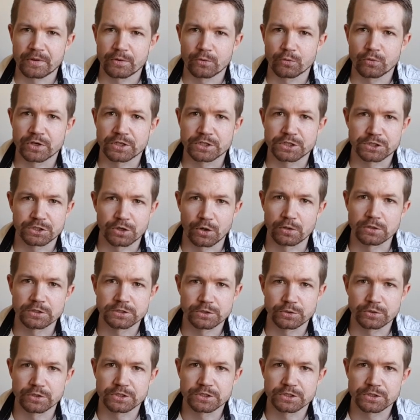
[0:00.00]
which
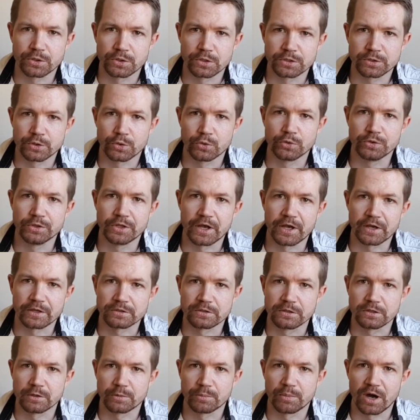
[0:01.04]
also is called
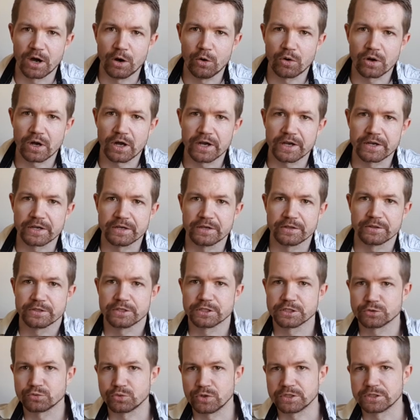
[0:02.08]
Unertl Brauerei, and
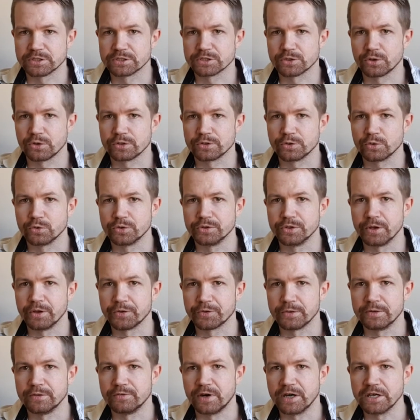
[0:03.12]
this one is called
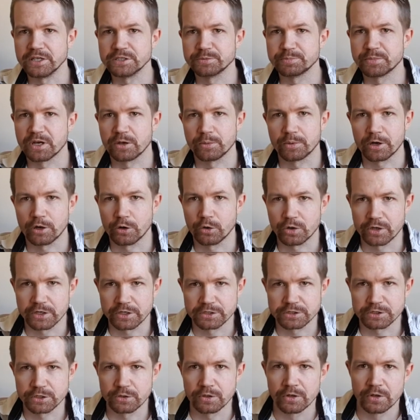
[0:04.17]
Unertl Weissbier Brauerei,
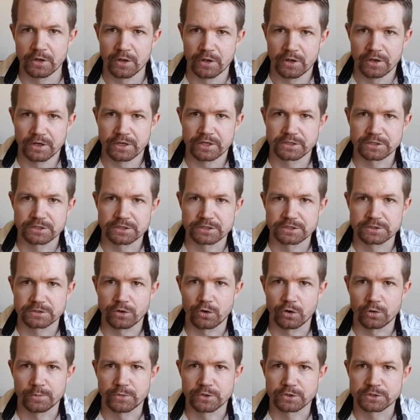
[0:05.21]
so it's
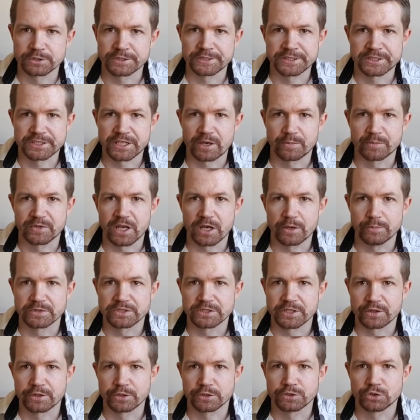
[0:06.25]
almost the same
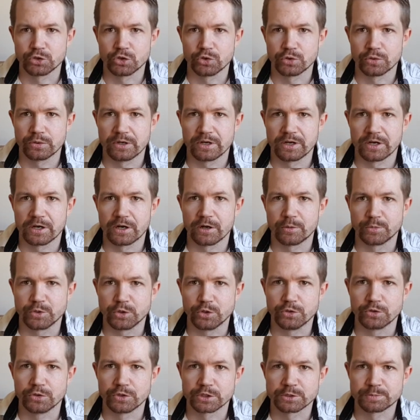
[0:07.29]
names at the two
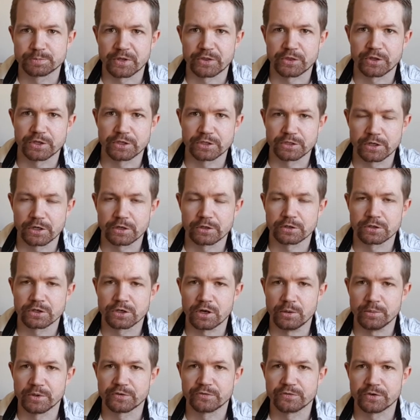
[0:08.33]
breweries. But they are
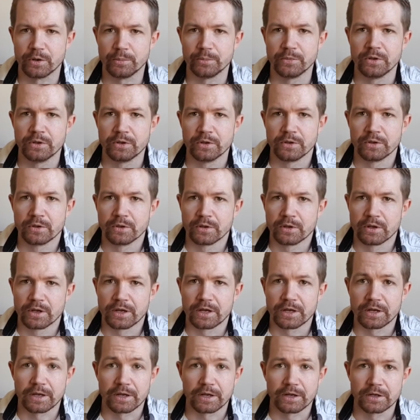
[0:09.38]
coming from,
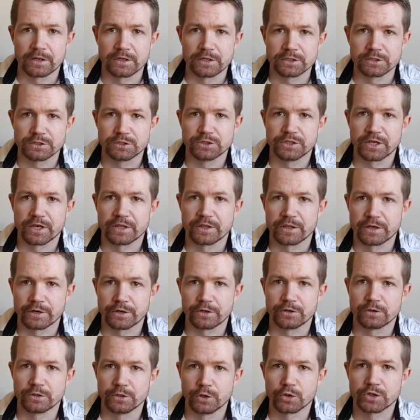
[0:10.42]
today they
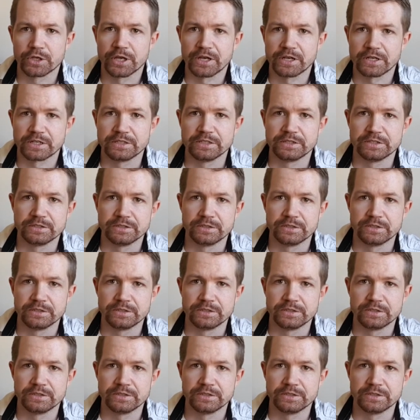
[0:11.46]
are located